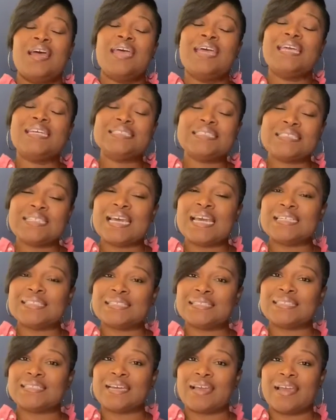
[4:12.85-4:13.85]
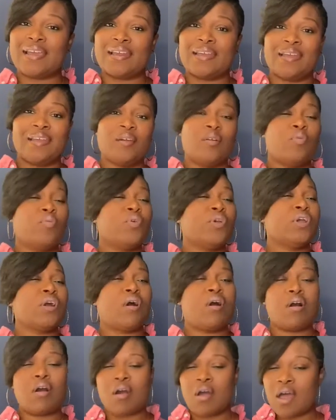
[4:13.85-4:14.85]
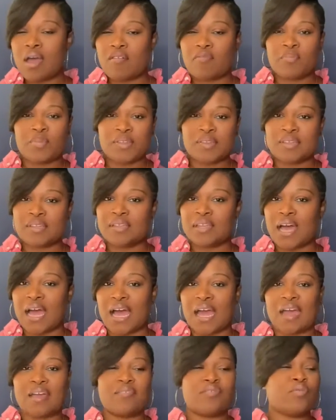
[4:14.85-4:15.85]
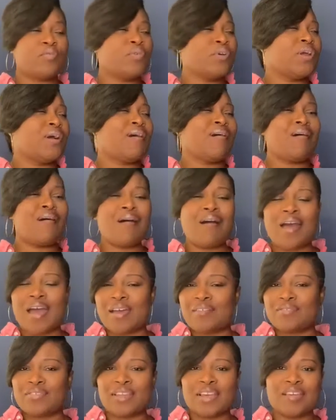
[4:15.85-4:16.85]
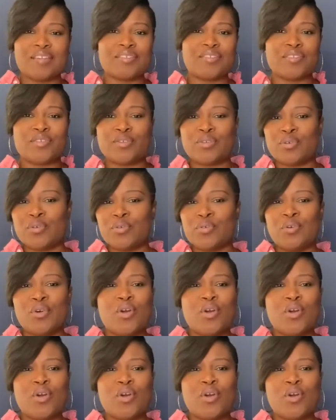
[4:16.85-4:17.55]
In today's society, we all have busy lives. We all have things to do.